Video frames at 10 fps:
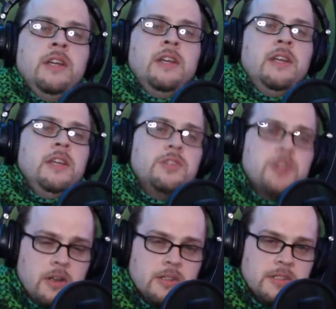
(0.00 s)
in
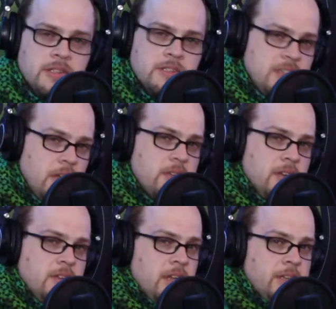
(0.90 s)
Charleston, South
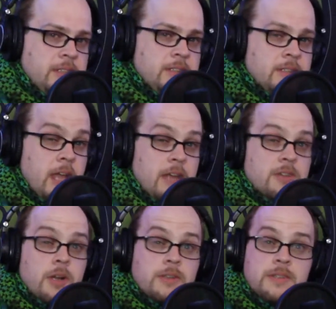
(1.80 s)
Carolina, at
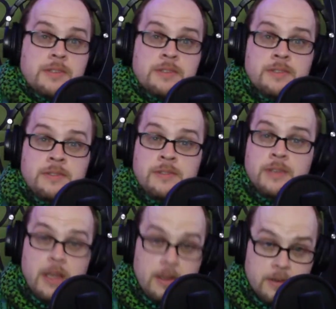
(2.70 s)
Charleston
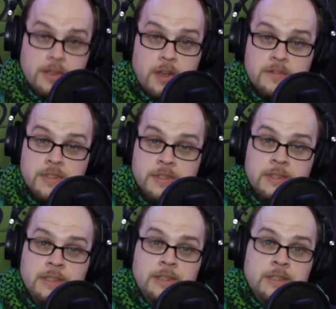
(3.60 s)
Airsoft.
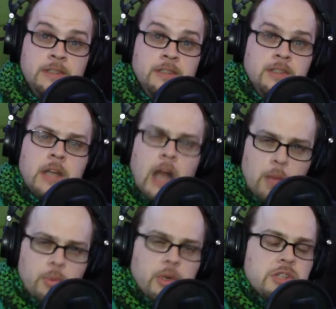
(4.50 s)

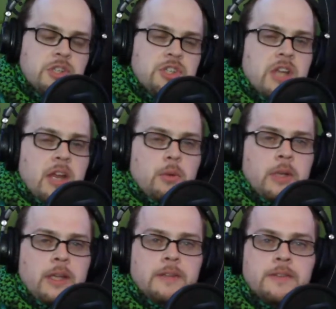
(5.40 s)
Operation
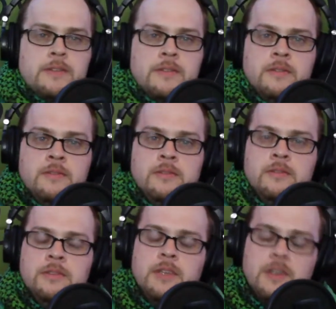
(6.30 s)
Shadowlands,
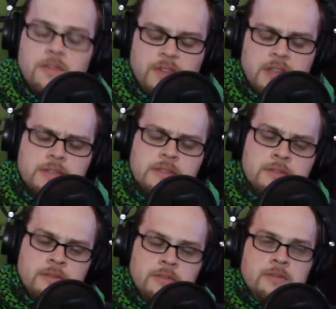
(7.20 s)
an event
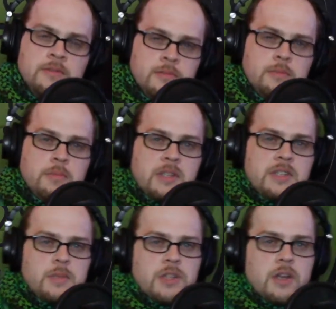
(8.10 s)
by
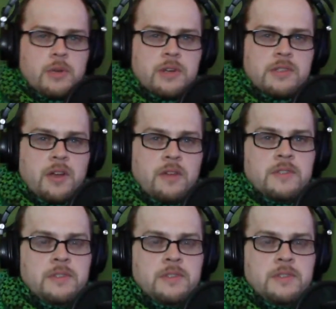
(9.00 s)
Team Shadow Airsoft.